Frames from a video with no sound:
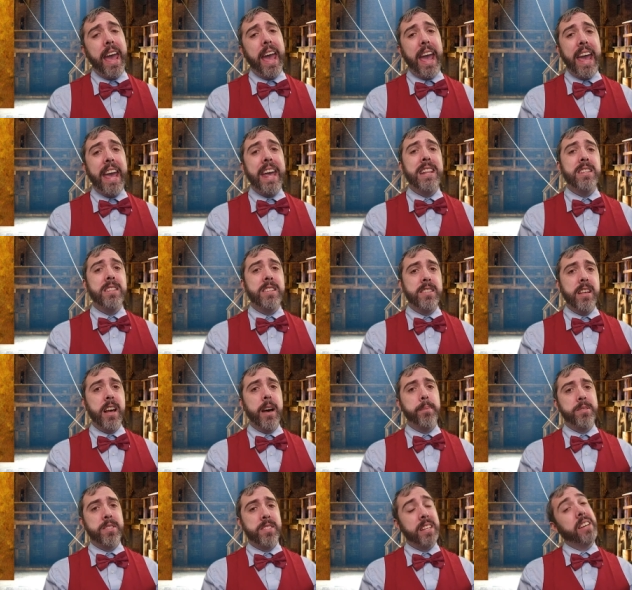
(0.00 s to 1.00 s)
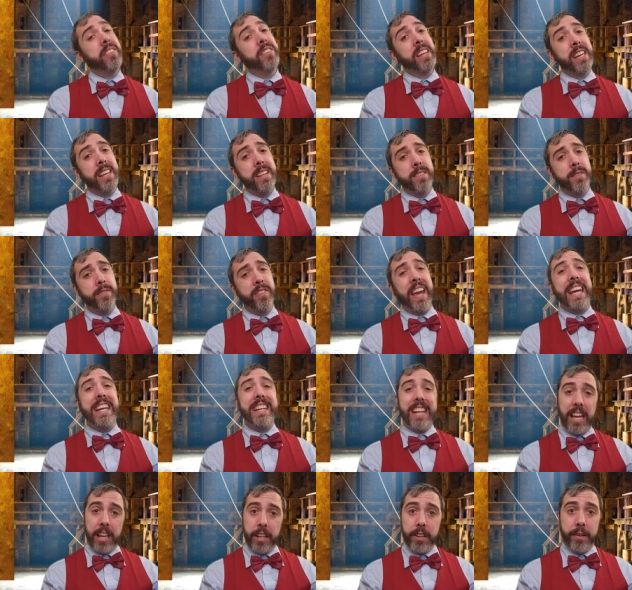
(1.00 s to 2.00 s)
ends up sealing his
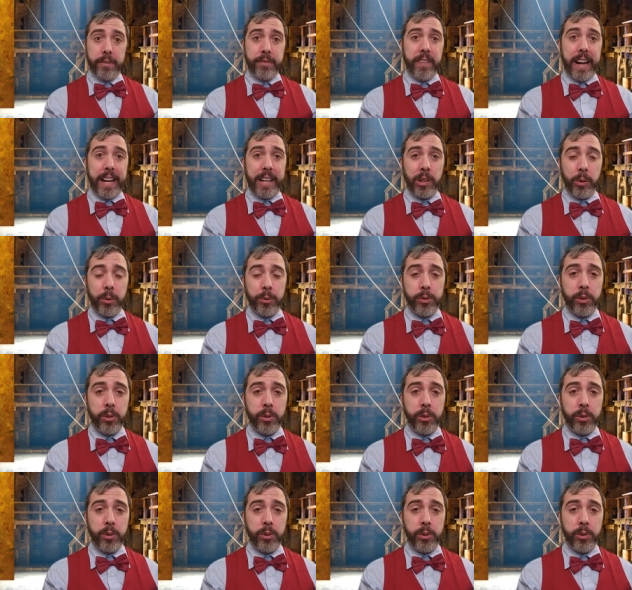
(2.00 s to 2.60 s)
fate in the final